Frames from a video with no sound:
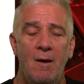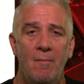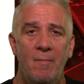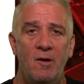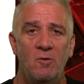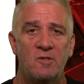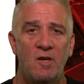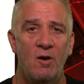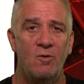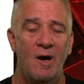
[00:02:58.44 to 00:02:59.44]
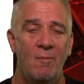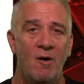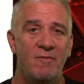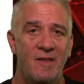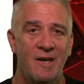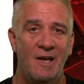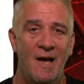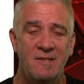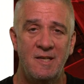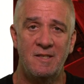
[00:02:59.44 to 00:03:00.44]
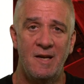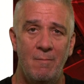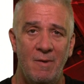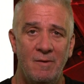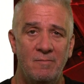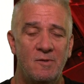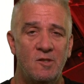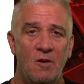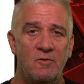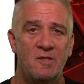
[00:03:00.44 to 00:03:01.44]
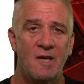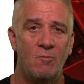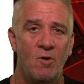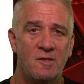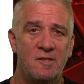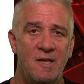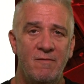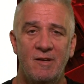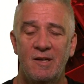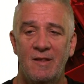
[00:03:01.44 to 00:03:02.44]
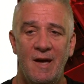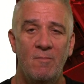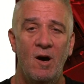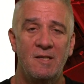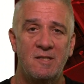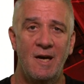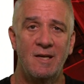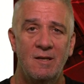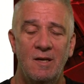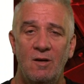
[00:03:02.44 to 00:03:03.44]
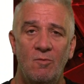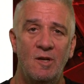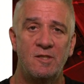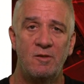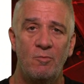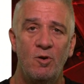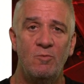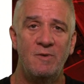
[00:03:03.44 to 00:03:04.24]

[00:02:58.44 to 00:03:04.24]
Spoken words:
but also often their class has a number. So if you say, what's 7? And they might say, well, it's the room